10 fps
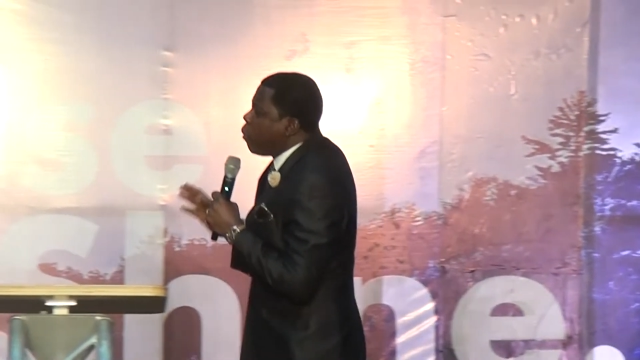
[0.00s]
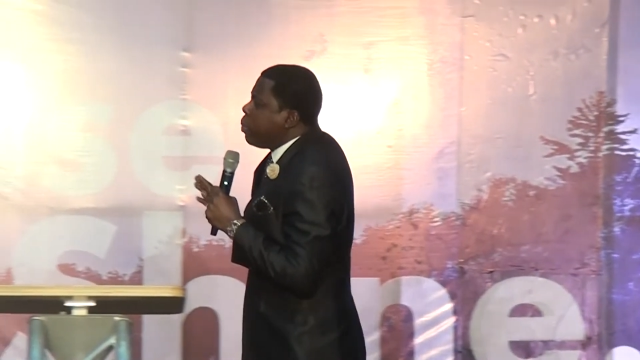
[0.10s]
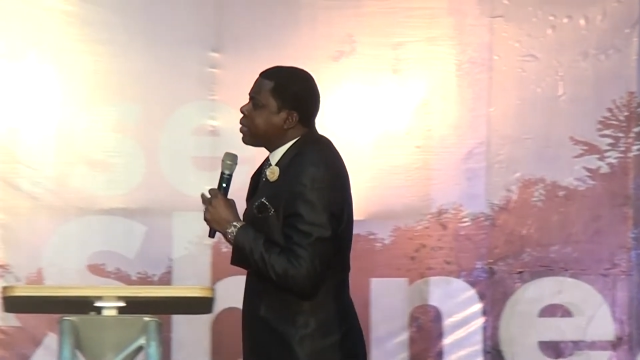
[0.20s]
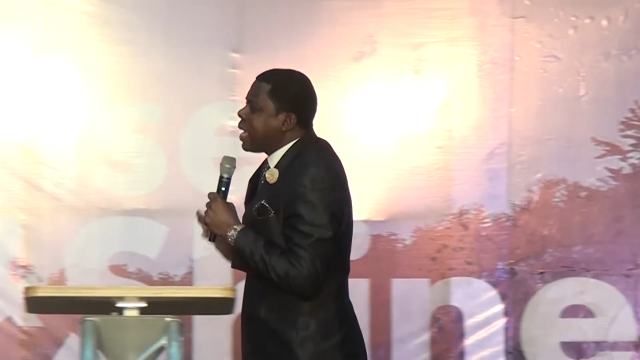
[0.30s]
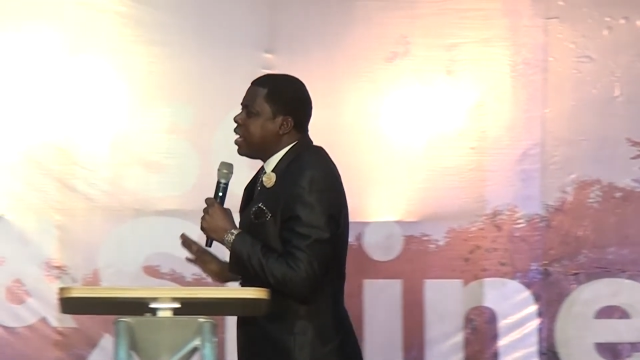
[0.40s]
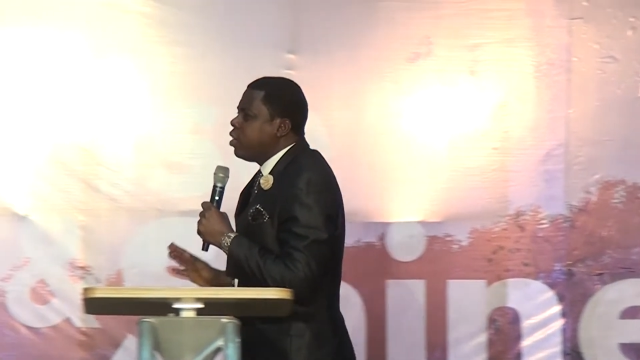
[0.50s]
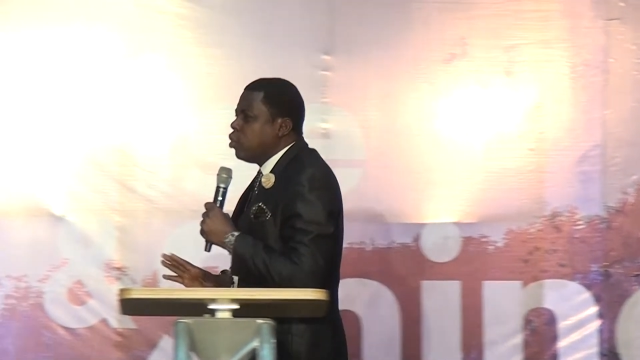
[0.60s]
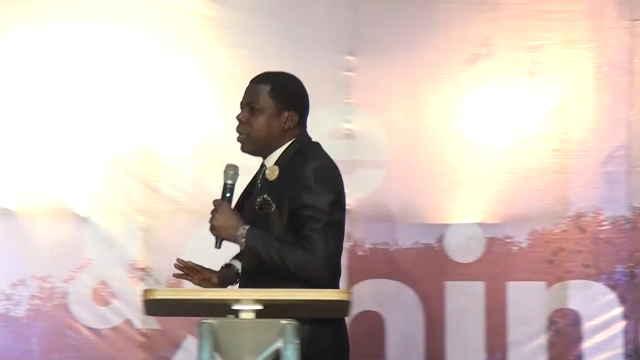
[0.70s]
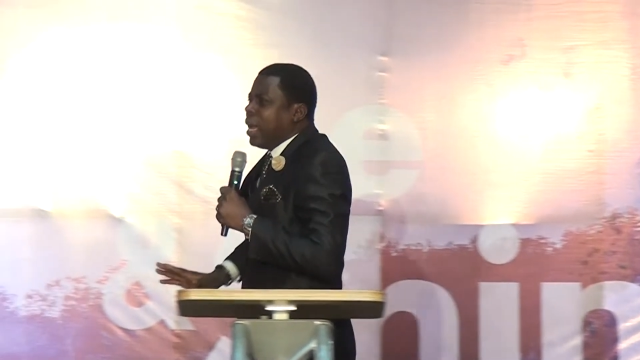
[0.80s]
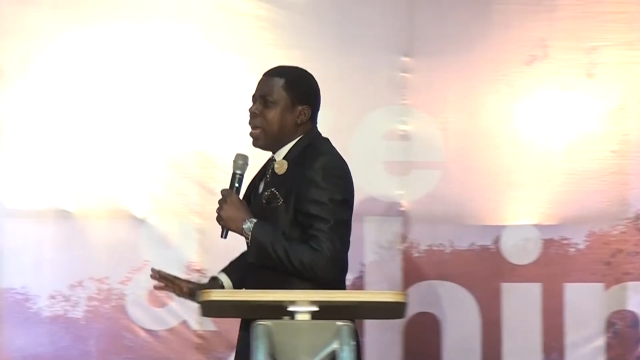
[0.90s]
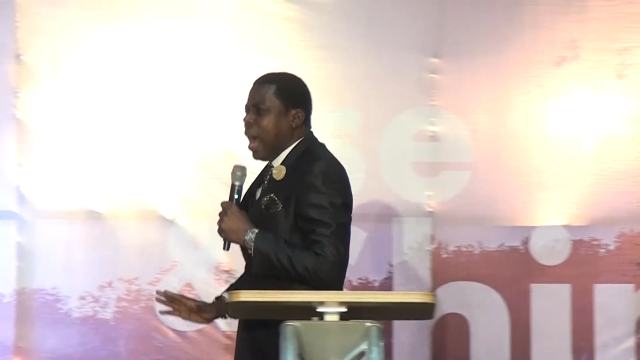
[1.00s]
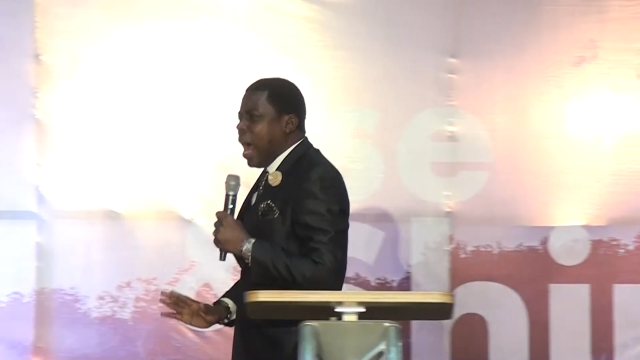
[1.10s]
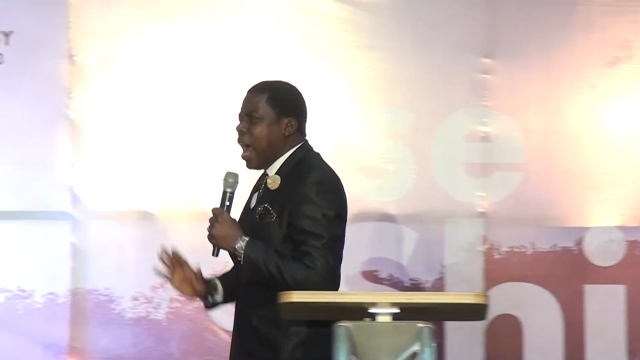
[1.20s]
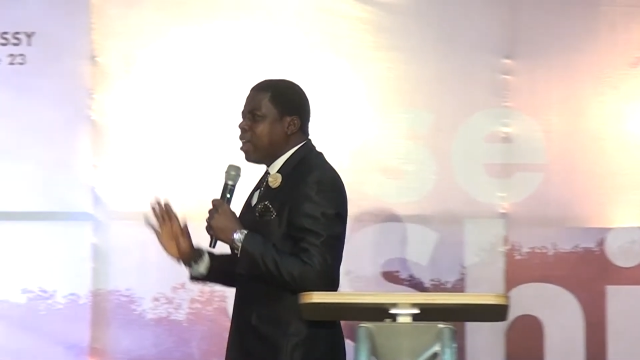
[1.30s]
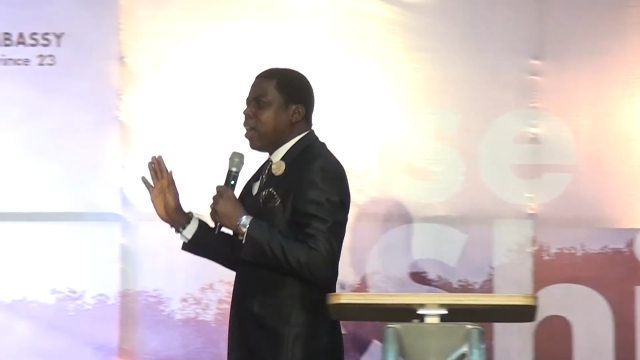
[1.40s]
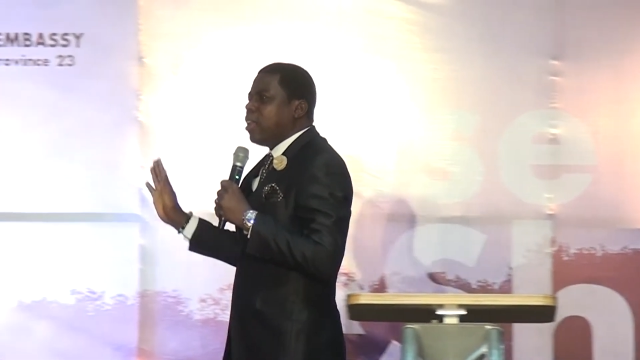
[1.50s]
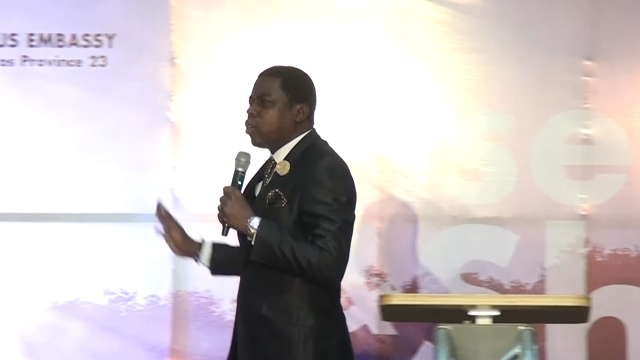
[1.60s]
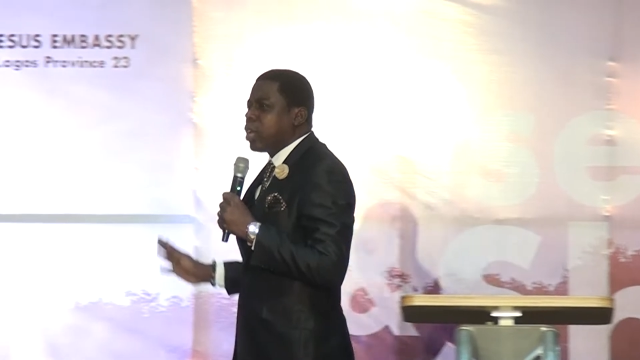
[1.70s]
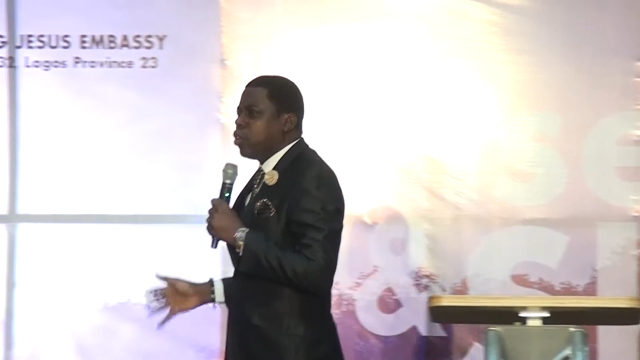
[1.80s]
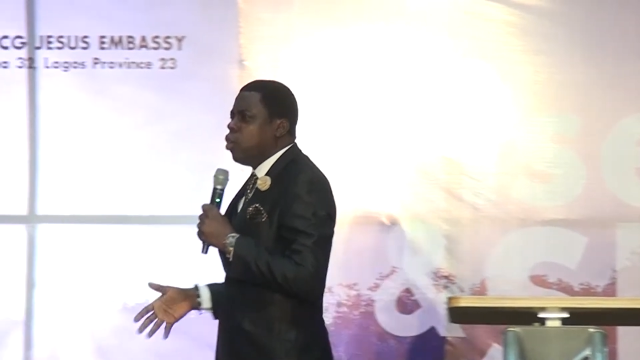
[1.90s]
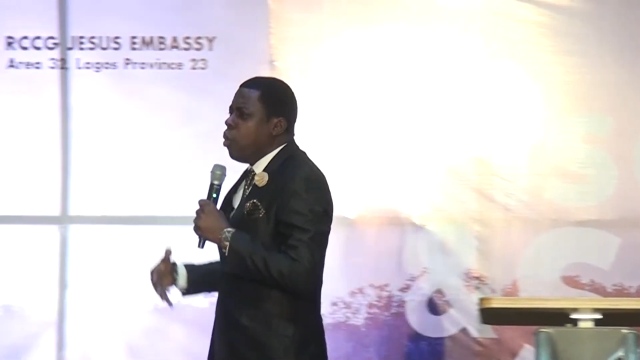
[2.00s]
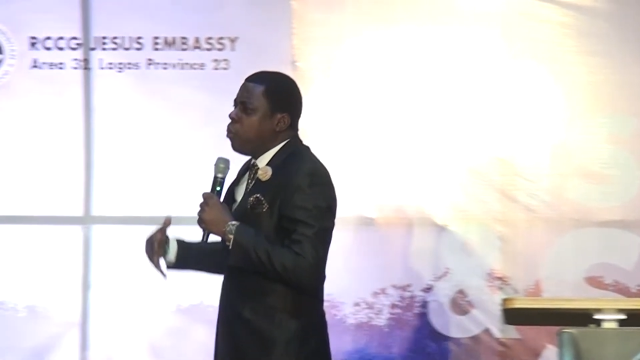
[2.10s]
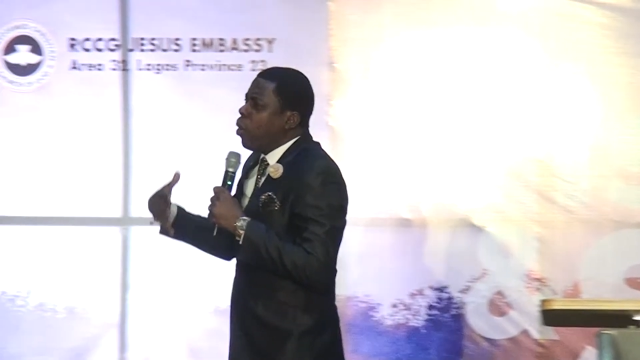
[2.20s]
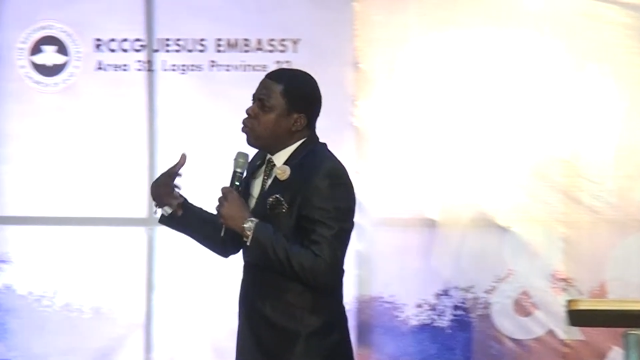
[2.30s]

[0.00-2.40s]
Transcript: people will be telling you that, ah, you are looking good.